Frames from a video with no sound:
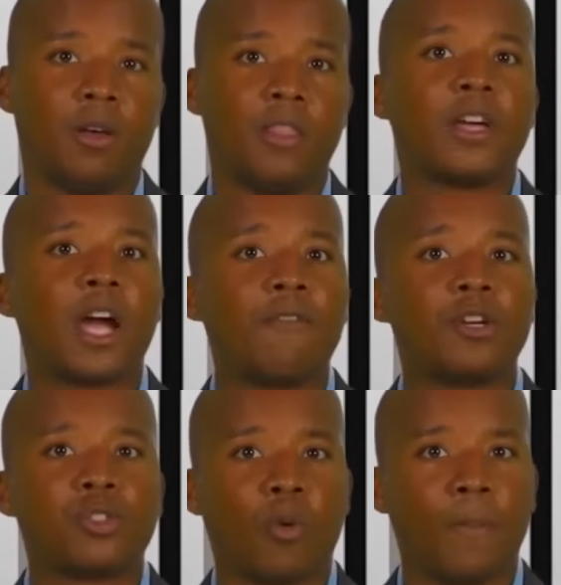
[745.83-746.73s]
The
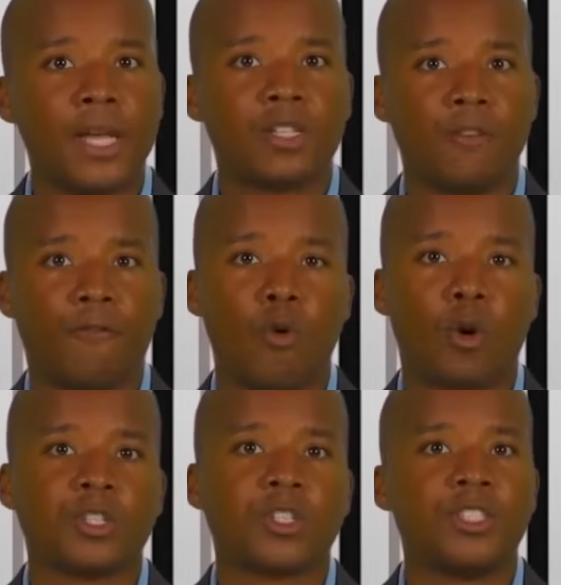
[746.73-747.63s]
coverage remains in
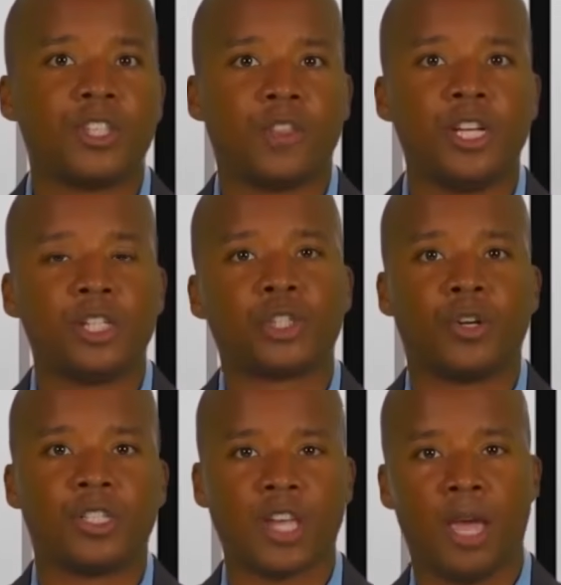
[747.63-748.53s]
force until the
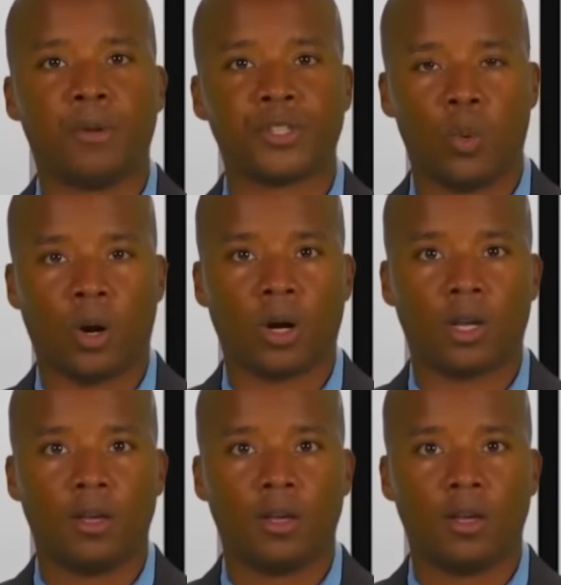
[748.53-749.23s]
insured is able to work.